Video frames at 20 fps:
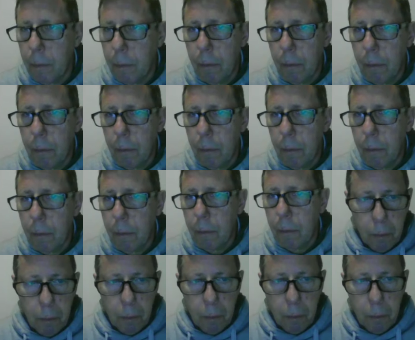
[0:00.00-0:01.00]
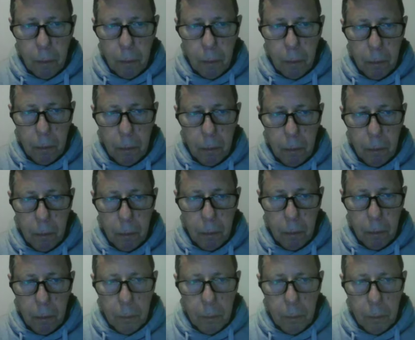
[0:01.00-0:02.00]

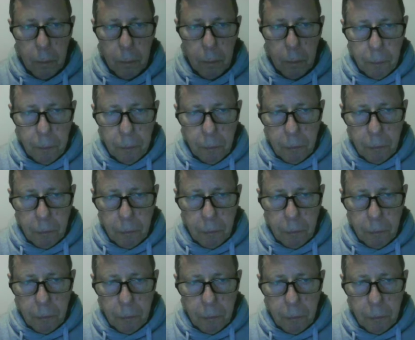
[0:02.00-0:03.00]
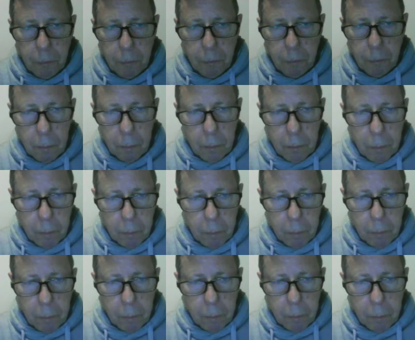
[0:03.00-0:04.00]

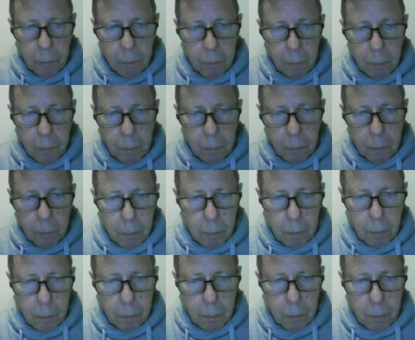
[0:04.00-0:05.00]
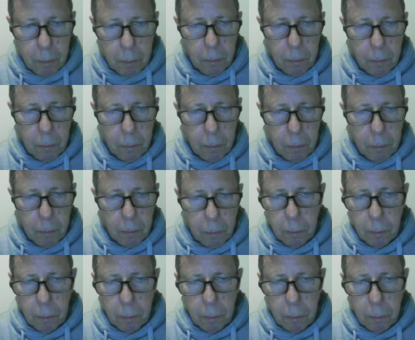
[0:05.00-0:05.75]
(silent)